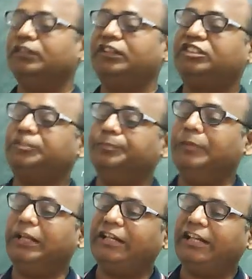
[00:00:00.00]
this
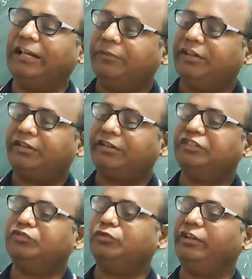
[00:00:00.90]
male gamete
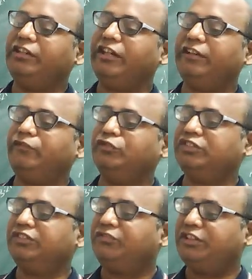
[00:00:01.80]
is going and
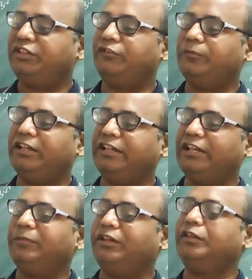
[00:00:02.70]
fusing with the female
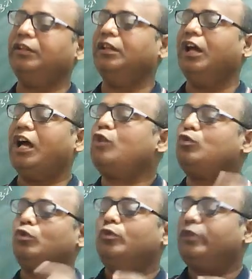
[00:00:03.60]
gamete,
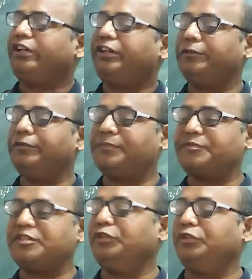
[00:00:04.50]
how ovary
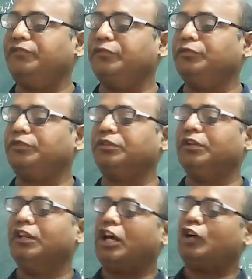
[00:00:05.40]
develops into fruit,
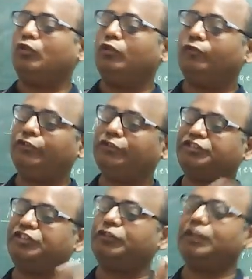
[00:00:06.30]
how
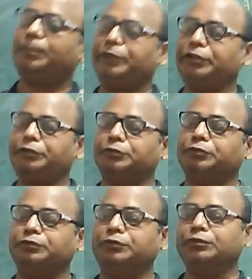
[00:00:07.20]
ovules develop
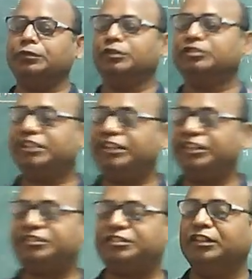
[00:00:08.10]
into
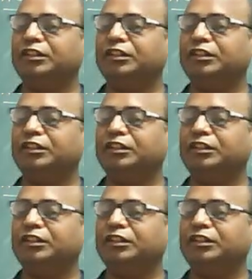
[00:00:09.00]
seeds.